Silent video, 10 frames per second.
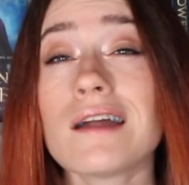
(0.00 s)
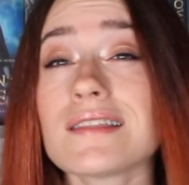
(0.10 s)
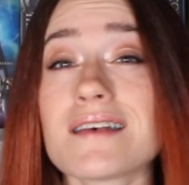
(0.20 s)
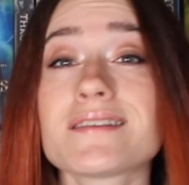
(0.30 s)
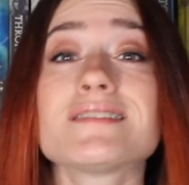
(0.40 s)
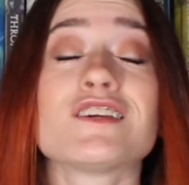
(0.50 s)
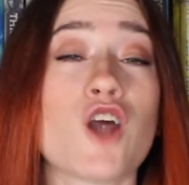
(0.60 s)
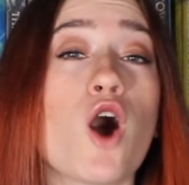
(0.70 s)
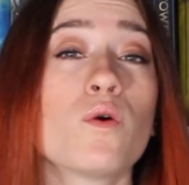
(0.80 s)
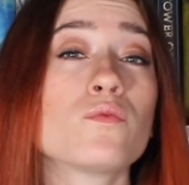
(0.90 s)
Unless it's an
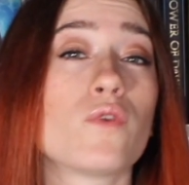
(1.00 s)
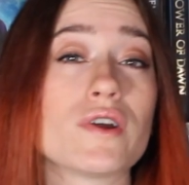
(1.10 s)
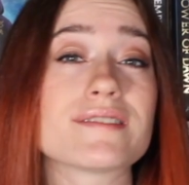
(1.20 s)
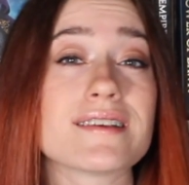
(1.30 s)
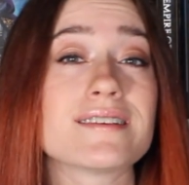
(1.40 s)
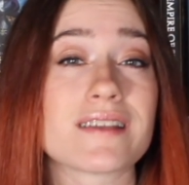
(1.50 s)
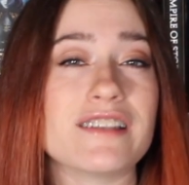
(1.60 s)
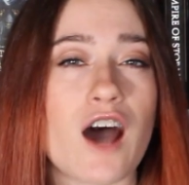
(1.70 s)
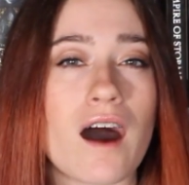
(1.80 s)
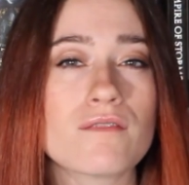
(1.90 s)
own voices
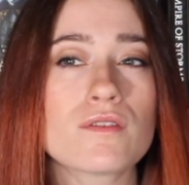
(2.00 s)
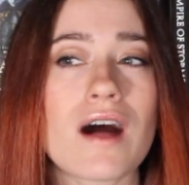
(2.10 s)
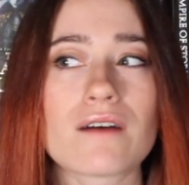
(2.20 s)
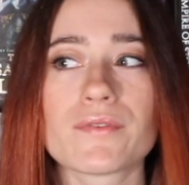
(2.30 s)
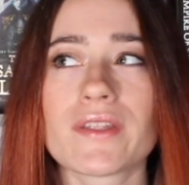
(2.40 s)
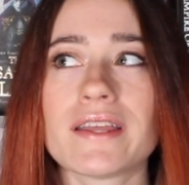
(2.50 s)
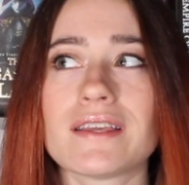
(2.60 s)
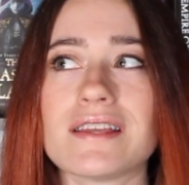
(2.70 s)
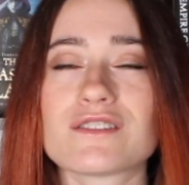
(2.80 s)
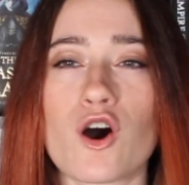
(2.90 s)
novel, I feel
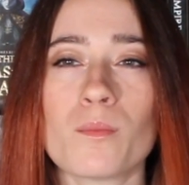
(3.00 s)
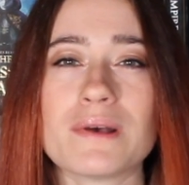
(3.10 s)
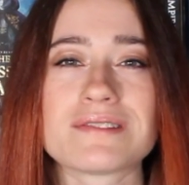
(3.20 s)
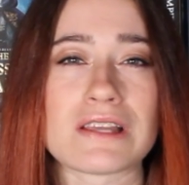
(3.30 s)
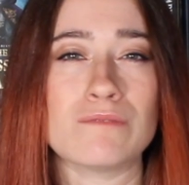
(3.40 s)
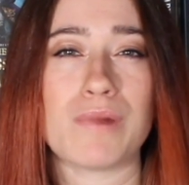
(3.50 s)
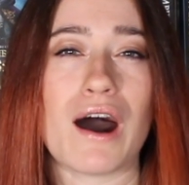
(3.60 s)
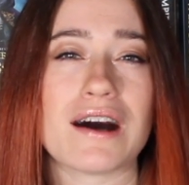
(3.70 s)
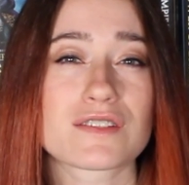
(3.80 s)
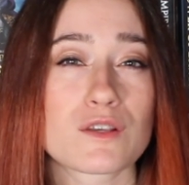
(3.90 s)
like it's almost
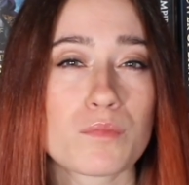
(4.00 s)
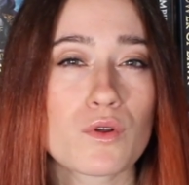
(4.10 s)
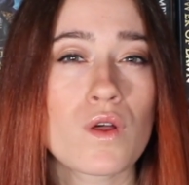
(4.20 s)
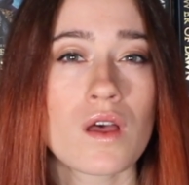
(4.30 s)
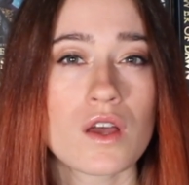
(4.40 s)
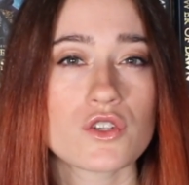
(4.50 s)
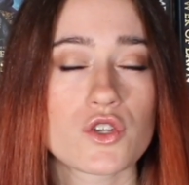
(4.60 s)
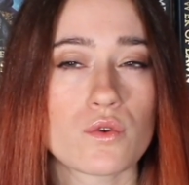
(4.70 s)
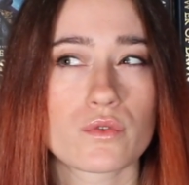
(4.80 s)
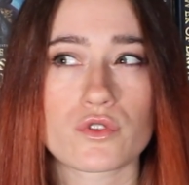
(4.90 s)
impossible
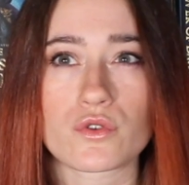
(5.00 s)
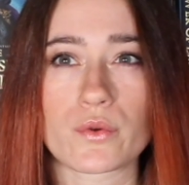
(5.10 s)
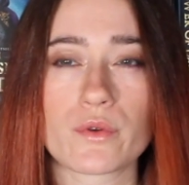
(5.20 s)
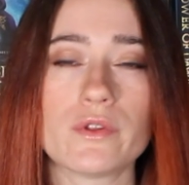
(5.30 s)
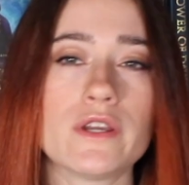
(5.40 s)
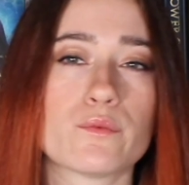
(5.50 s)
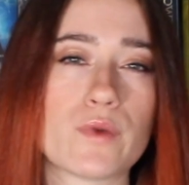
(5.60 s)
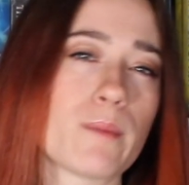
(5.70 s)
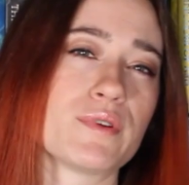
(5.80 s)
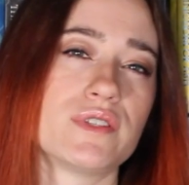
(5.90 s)
to truly
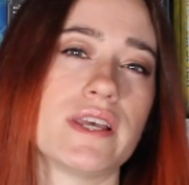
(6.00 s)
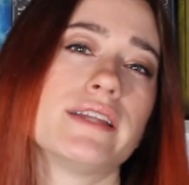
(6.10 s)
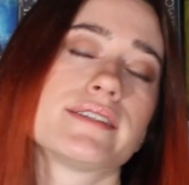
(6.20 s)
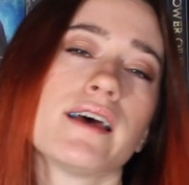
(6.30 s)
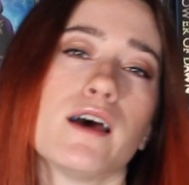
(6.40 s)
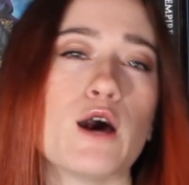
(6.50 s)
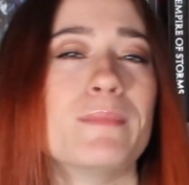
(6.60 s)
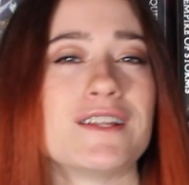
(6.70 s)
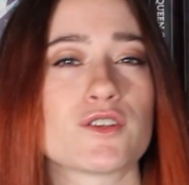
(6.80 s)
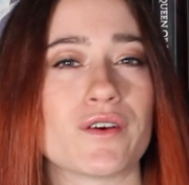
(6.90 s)
represent a
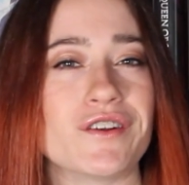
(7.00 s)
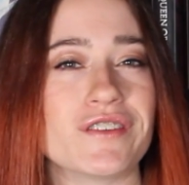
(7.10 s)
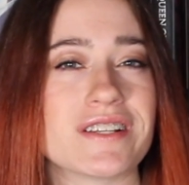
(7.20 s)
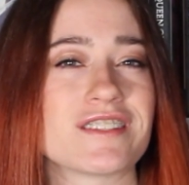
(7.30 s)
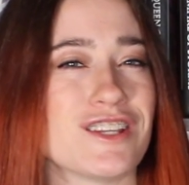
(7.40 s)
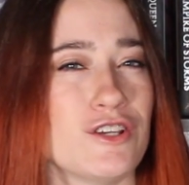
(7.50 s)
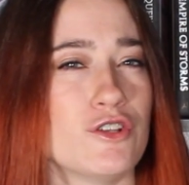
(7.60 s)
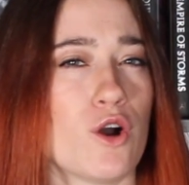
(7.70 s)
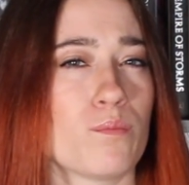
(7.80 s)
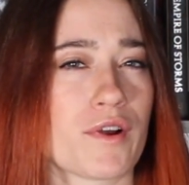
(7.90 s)
mental illness that you
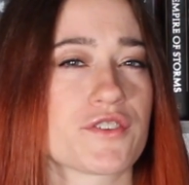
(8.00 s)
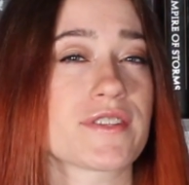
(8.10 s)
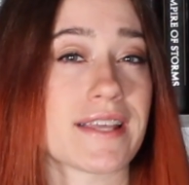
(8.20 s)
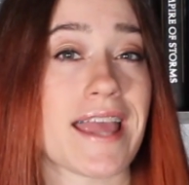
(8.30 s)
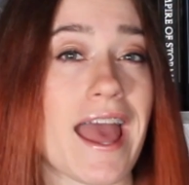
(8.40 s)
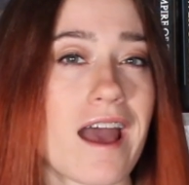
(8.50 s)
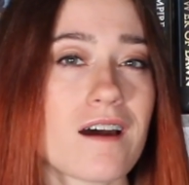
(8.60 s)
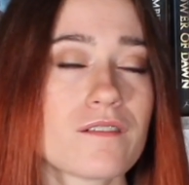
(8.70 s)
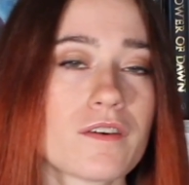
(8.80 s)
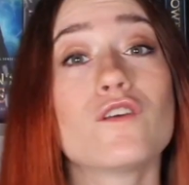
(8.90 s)
don't personally
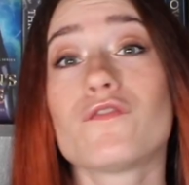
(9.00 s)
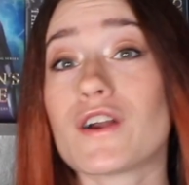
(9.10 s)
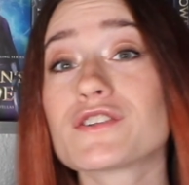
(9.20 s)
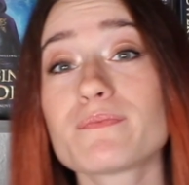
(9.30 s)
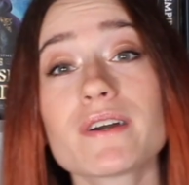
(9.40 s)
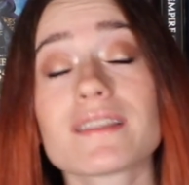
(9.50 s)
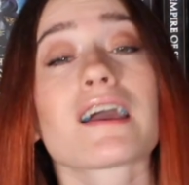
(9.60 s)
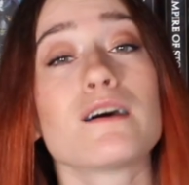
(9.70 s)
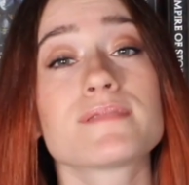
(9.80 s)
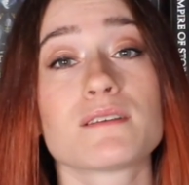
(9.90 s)
have. The first book that
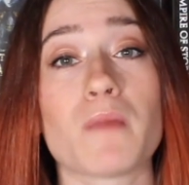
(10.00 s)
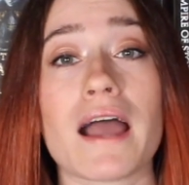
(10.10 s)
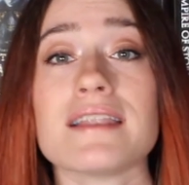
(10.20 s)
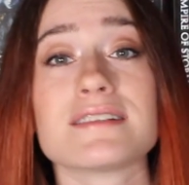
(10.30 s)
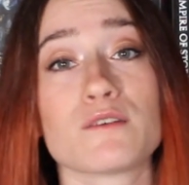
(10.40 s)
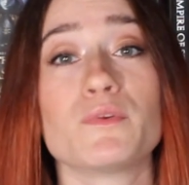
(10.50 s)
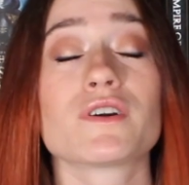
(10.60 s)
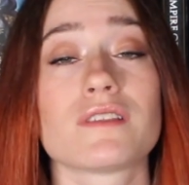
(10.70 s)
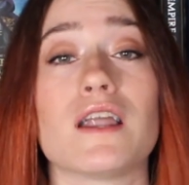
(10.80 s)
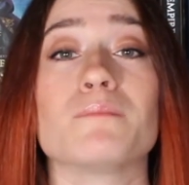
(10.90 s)
comes to mind is a
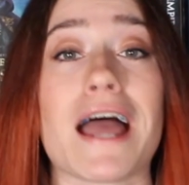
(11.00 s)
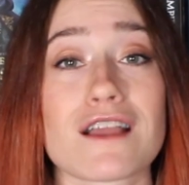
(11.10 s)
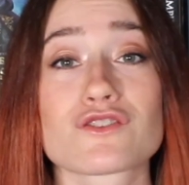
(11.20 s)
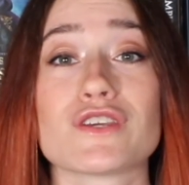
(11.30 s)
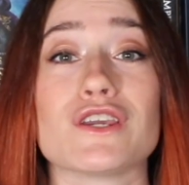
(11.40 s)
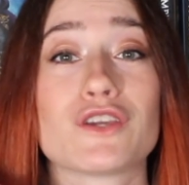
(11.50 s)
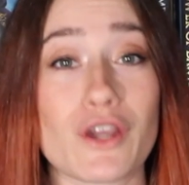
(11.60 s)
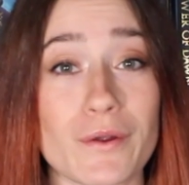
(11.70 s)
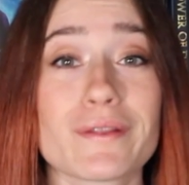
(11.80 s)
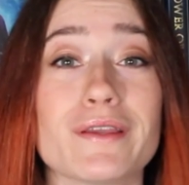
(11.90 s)
book that I'm actually
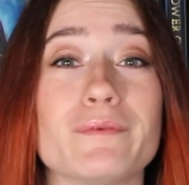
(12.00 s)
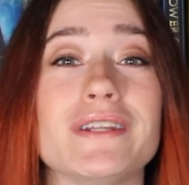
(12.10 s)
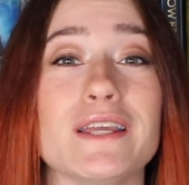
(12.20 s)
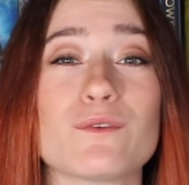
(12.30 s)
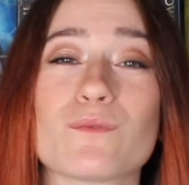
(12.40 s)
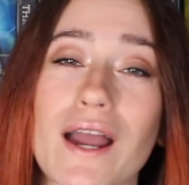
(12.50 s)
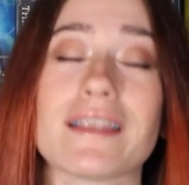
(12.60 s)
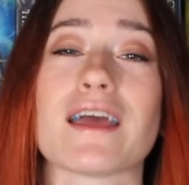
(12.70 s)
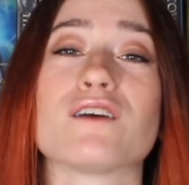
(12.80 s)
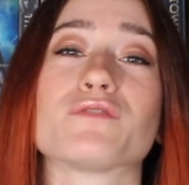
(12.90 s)
currently reading right
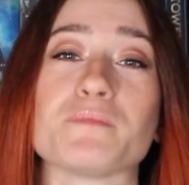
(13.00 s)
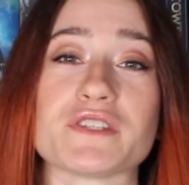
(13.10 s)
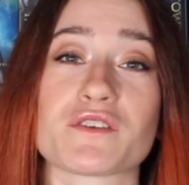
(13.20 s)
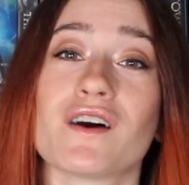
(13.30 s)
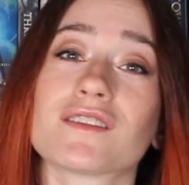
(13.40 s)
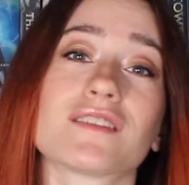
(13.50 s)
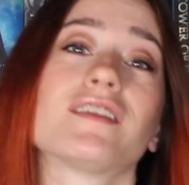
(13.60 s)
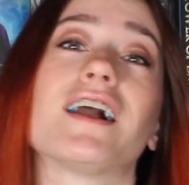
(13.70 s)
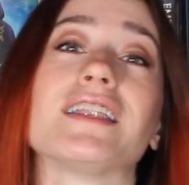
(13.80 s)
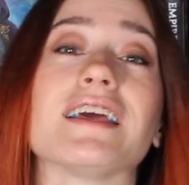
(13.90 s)
now for Mental
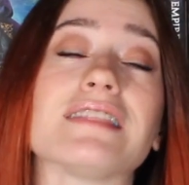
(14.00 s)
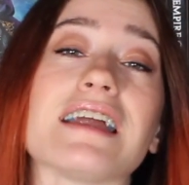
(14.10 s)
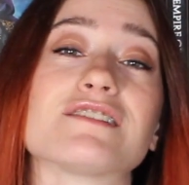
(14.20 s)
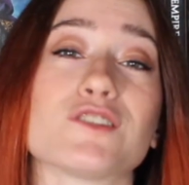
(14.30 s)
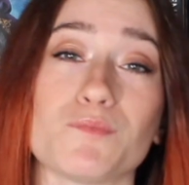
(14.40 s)
Healthathon, and that is The